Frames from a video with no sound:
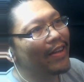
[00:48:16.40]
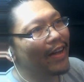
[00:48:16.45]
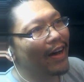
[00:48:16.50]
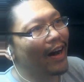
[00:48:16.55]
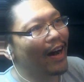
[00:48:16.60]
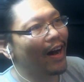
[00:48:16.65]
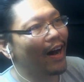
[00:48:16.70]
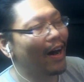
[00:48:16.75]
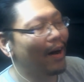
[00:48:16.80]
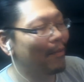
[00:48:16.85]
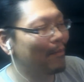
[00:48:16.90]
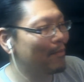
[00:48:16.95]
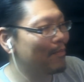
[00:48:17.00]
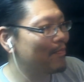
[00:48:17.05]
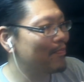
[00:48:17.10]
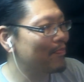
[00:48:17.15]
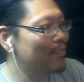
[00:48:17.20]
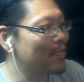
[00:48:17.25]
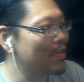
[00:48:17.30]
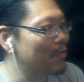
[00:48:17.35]

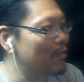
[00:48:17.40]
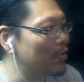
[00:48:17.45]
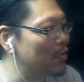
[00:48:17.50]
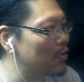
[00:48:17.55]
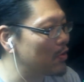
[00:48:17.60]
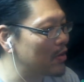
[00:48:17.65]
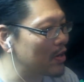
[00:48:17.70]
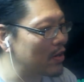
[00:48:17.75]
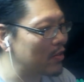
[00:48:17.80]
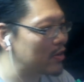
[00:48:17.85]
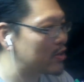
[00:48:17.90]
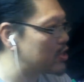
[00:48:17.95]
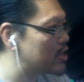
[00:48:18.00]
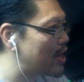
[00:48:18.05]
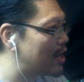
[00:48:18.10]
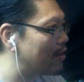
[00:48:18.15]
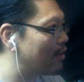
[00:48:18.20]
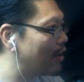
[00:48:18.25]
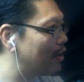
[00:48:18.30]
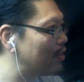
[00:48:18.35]
we'll do another
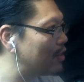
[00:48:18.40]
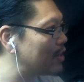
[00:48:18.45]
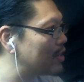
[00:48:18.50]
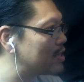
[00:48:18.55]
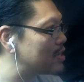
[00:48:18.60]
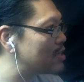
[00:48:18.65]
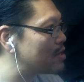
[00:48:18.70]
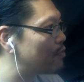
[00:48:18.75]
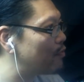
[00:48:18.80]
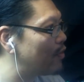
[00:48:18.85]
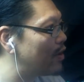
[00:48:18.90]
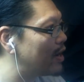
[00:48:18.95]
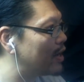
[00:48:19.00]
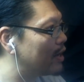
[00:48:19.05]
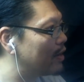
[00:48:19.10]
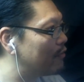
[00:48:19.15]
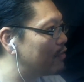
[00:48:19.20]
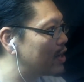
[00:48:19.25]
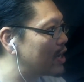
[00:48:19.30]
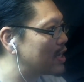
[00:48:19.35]
channel. I think this is
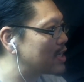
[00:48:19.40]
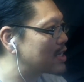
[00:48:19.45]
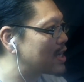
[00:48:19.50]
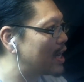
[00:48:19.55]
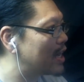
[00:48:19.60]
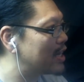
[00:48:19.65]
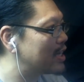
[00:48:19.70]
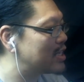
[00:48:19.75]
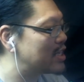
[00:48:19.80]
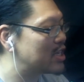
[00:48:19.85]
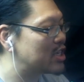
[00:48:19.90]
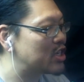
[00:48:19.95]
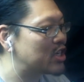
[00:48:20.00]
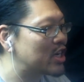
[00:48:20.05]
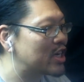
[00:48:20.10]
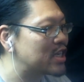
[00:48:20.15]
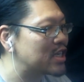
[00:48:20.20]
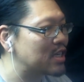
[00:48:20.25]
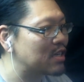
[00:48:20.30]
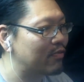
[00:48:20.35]
fun. If you guys got any
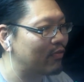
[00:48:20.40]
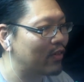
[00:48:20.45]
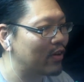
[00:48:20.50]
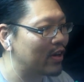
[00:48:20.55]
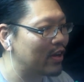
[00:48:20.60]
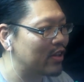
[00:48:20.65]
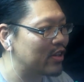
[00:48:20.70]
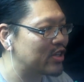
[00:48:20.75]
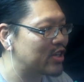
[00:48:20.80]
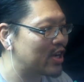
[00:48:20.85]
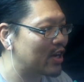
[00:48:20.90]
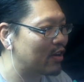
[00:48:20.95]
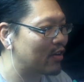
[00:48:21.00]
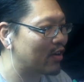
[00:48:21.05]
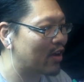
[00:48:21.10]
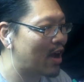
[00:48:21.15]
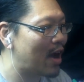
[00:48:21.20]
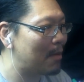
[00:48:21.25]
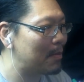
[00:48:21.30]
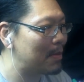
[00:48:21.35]
suggestions for another channel to
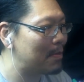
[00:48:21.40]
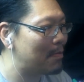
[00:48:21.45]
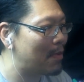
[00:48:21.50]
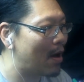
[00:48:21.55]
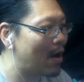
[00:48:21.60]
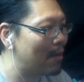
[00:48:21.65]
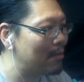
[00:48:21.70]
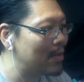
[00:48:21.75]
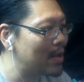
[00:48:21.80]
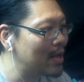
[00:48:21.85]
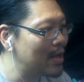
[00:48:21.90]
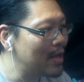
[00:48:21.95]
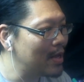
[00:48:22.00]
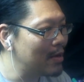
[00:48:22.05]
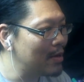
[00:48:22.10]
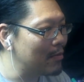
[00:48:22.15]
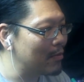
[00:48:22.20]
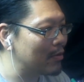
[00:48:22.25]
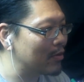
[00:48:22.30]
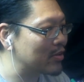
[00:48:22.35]
comment bomb,
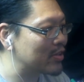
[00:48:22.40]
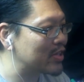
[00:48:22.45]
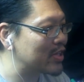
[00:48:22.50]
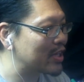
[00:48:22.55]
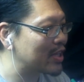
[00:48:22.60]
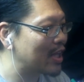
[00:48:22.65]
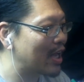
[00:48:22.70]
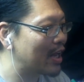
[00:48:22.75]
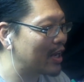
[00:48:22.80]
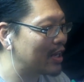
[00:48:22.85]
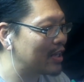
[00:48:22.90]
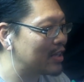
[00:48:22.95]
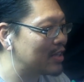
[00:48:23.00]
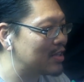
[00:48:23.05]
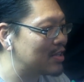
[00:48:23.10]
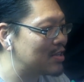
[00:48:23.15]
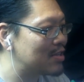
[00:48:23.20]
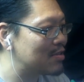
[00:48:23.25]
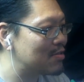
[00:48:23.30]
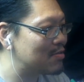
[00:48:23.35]
we'll stick that
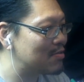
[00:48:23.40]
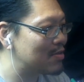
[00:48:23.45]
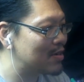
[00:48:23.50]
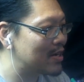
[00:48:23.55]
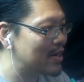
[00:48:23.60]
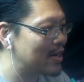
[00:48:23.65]
into